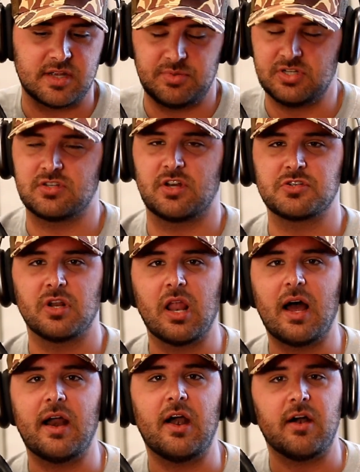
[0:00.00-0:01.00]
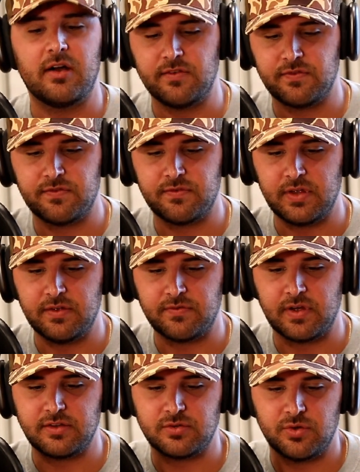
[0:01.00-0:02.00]
I'd be such a liar if
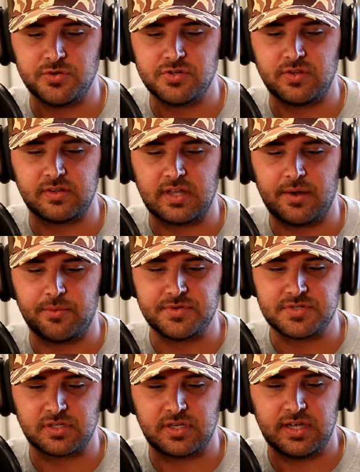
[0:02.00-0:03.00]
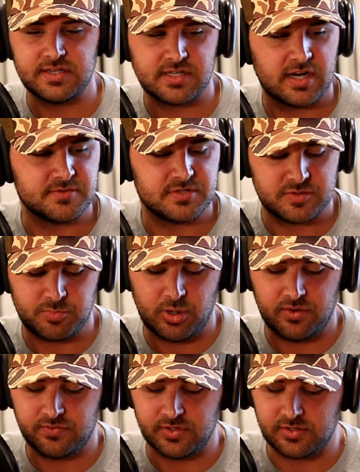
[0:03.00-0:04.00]
I told you that was the case. And I was this
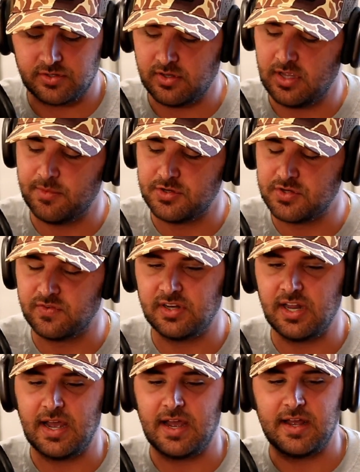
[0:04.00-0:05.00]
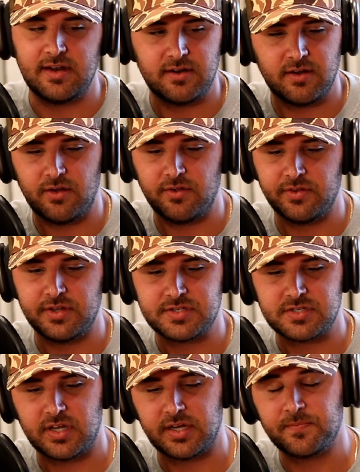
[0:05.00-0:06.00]
perfect image of a dad and all
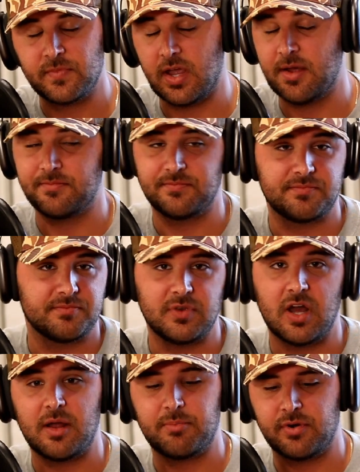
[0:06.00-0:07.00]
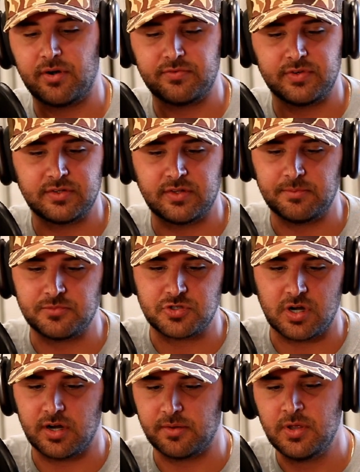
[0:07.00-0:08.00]
this. Like, I'm not perfect. I'm
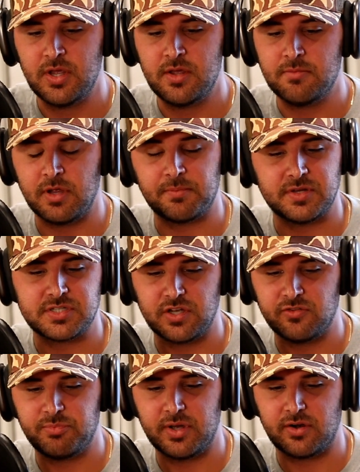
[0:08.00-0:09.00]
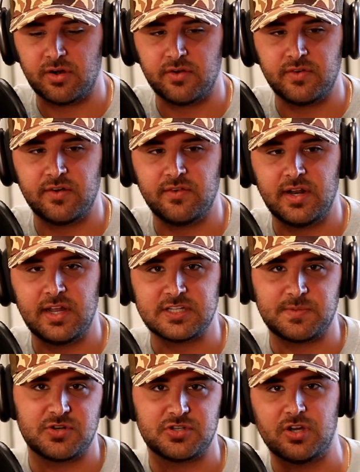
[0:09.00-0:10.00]
trying to make myself better every day,
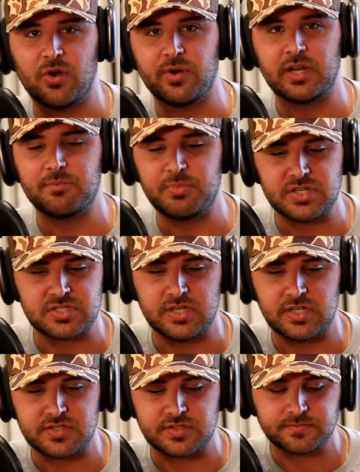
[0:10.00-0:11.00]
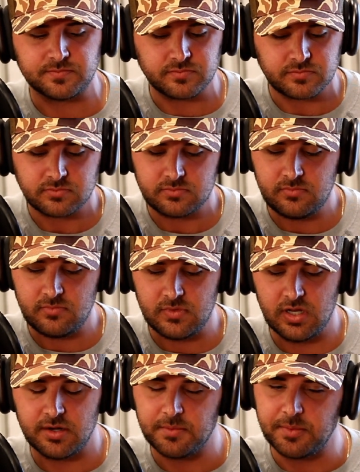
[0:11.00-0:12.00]
especially owning a business.
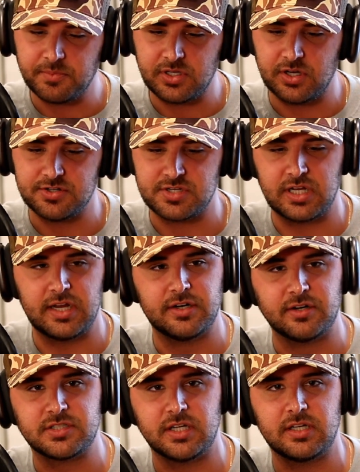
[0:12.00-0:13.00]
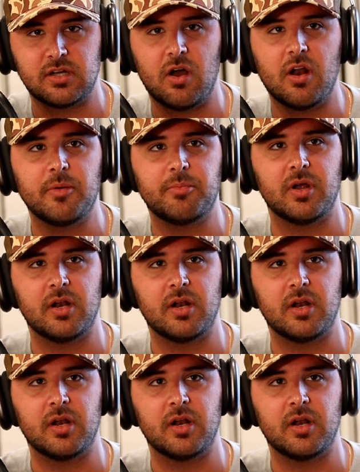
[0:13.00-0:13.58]
And I'd be curious to get your take on it.